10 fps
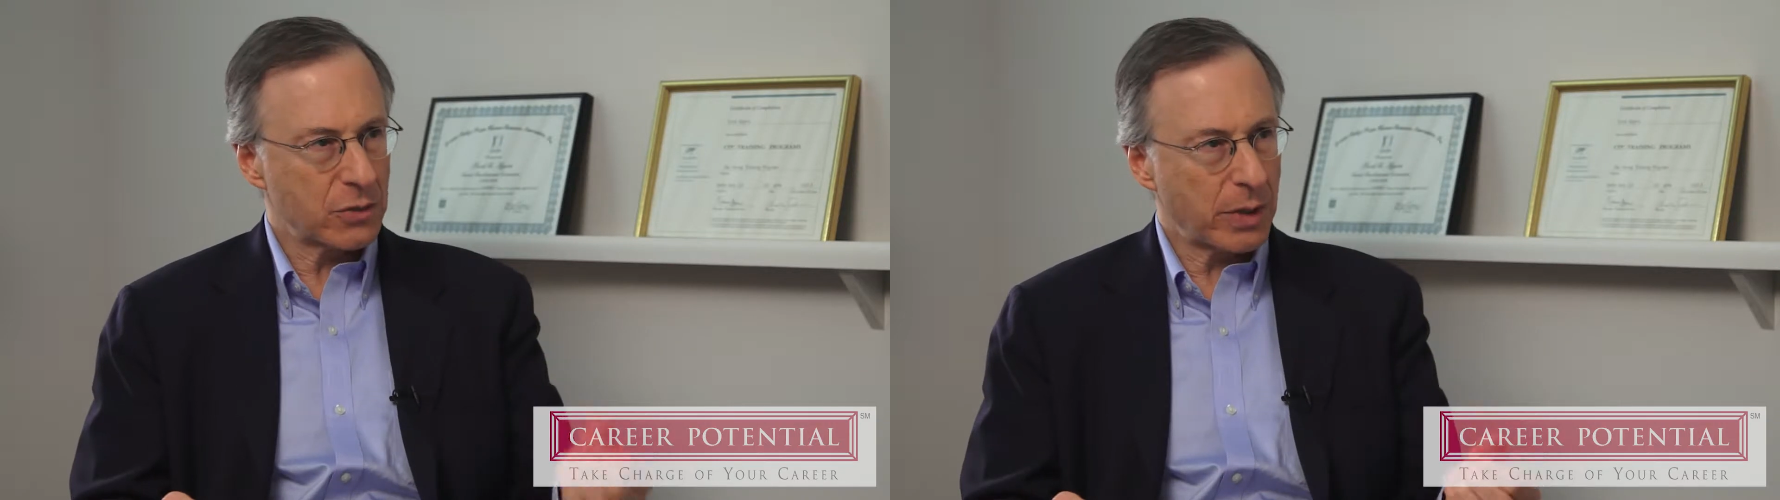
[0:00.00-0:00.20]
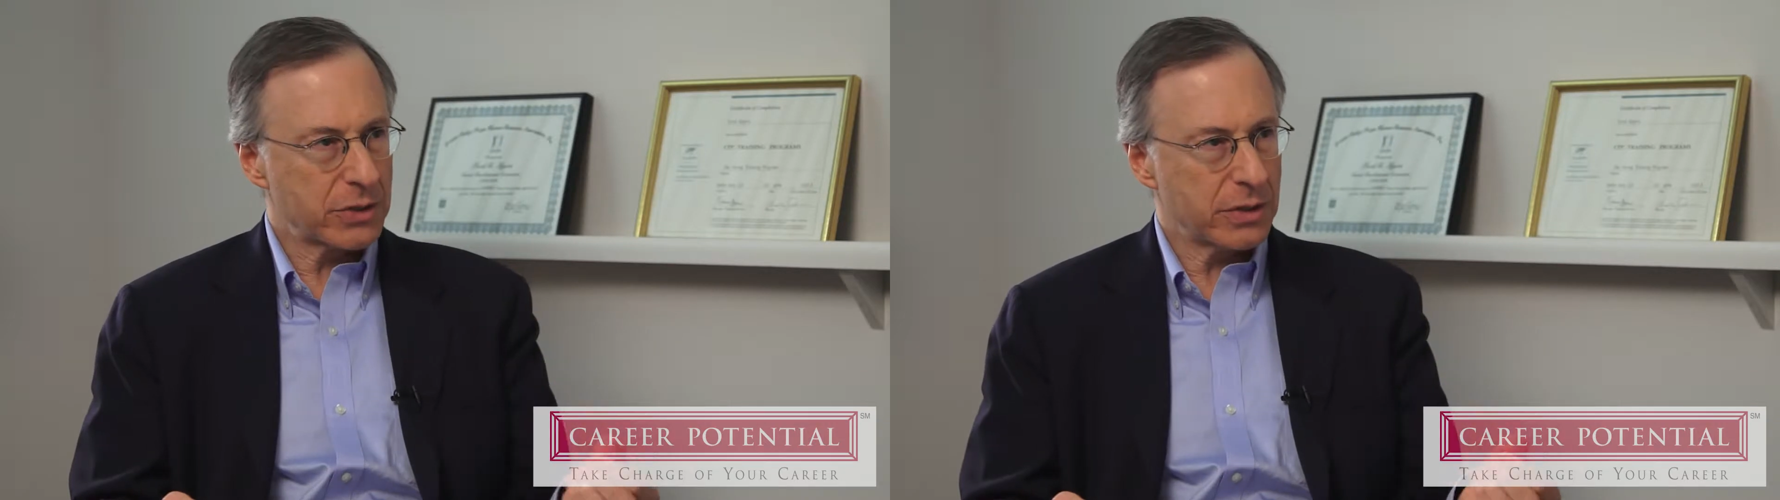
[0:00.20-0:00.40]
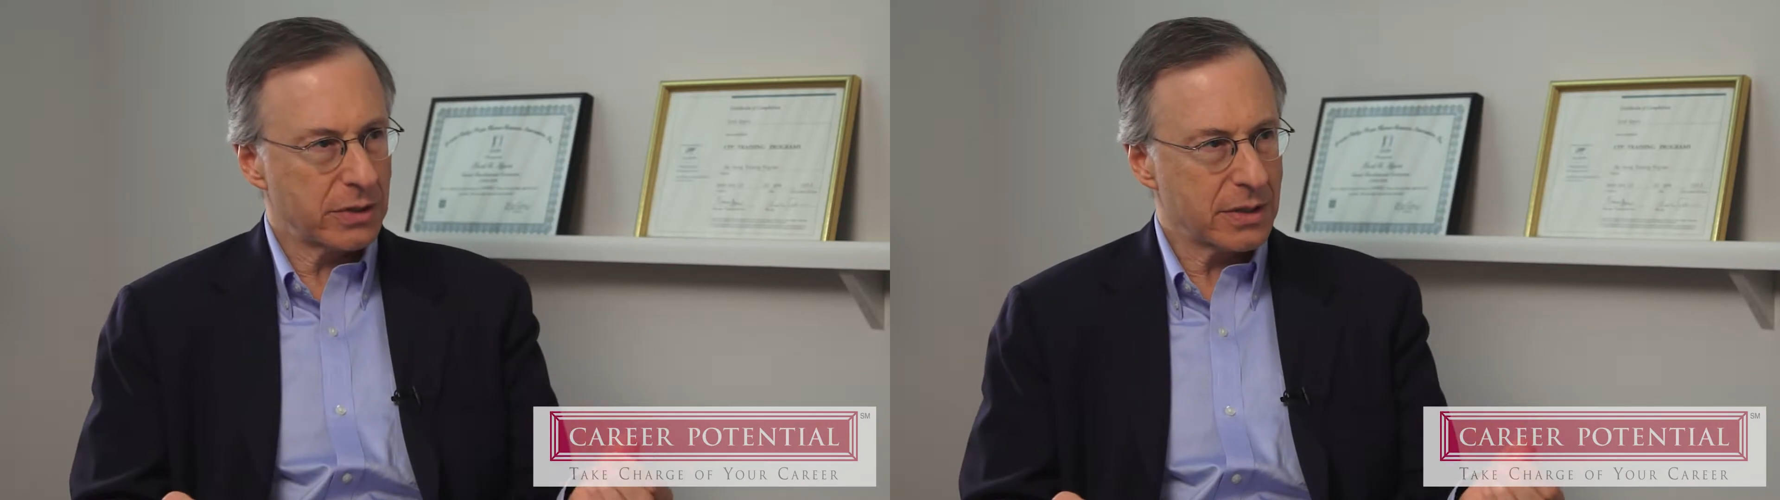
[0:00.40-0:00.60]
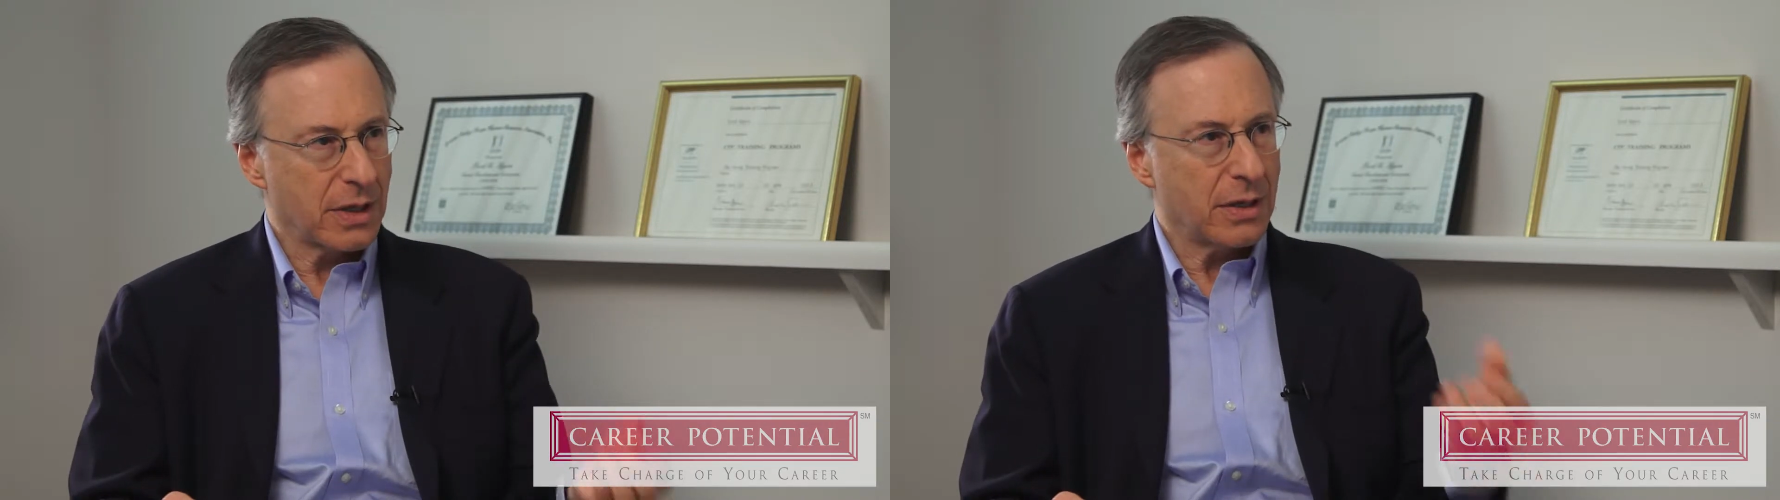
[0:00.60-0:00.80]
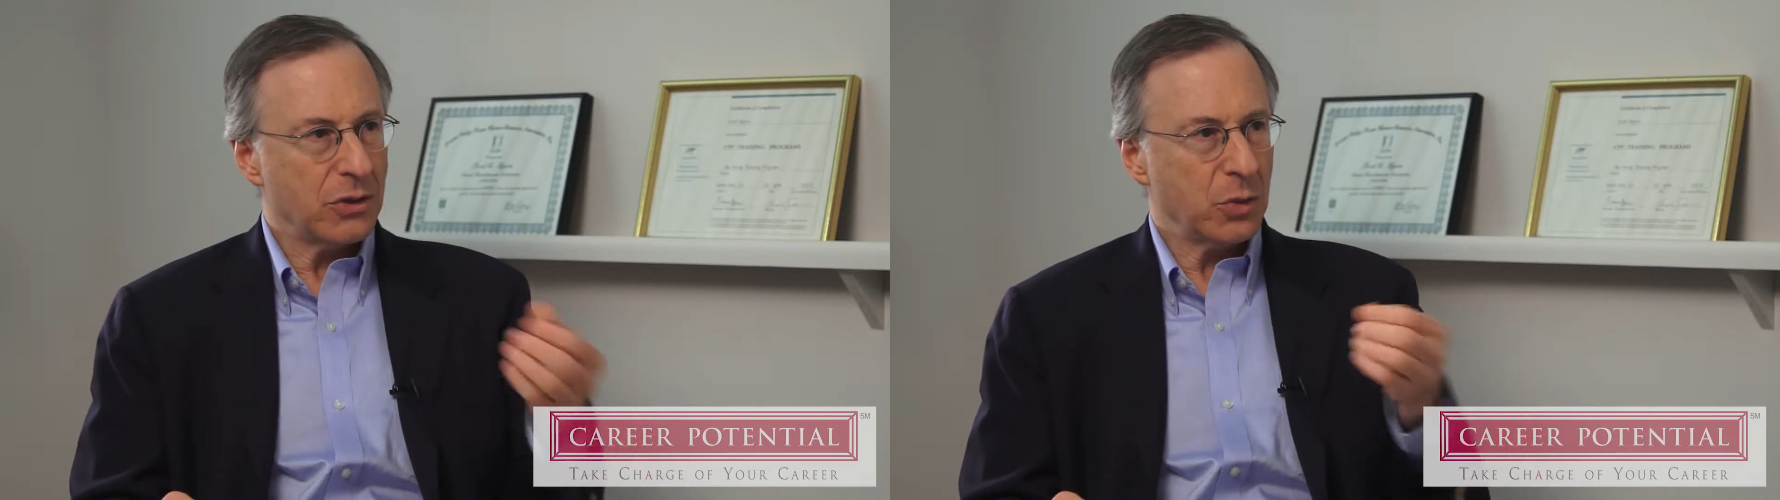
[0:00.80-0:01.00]
questions,
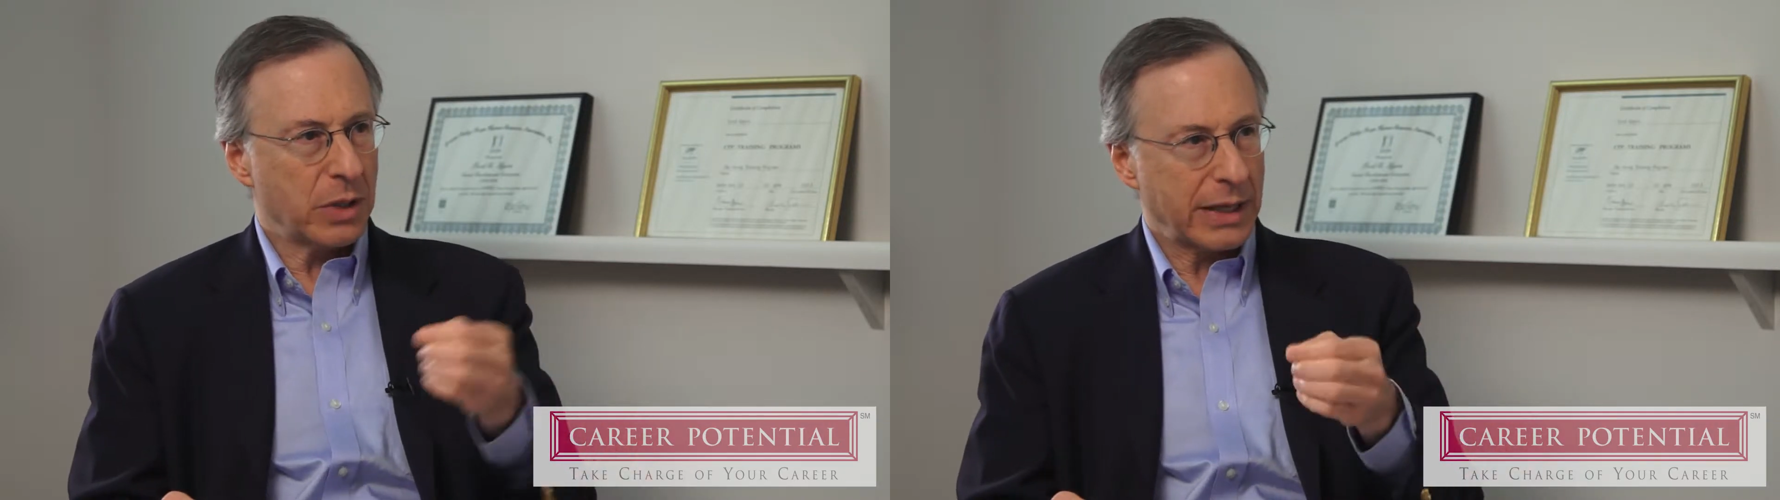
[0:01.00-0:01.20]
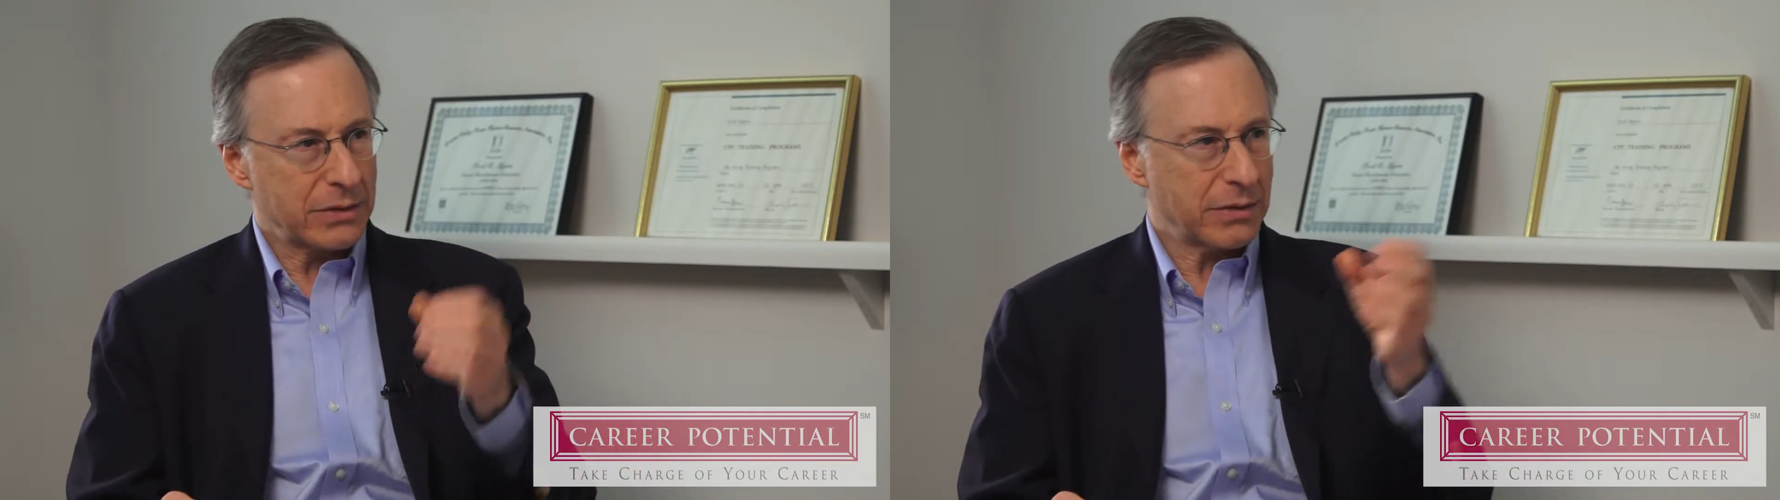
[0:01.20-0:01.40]
you would answer.